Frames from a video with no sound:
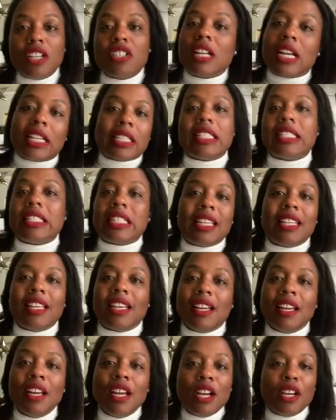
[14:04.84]
And not to say
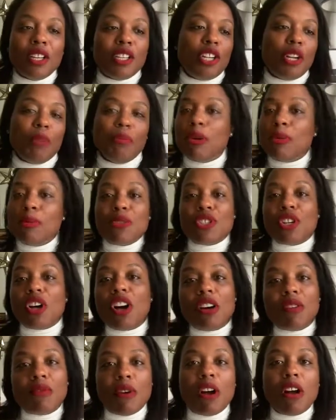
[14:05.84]
that, boomers are
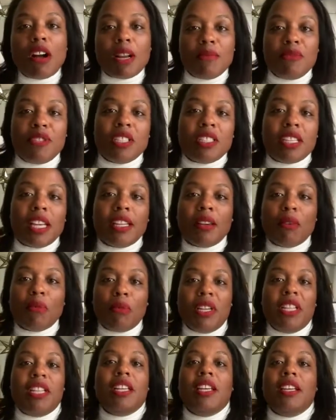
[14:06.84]
all wrong. I'm just saying that
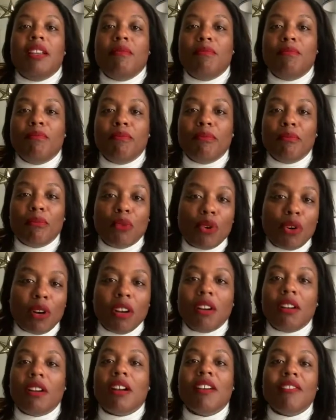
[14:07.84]
we need
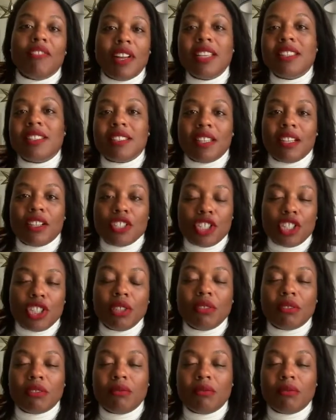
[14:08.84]
more of us there too.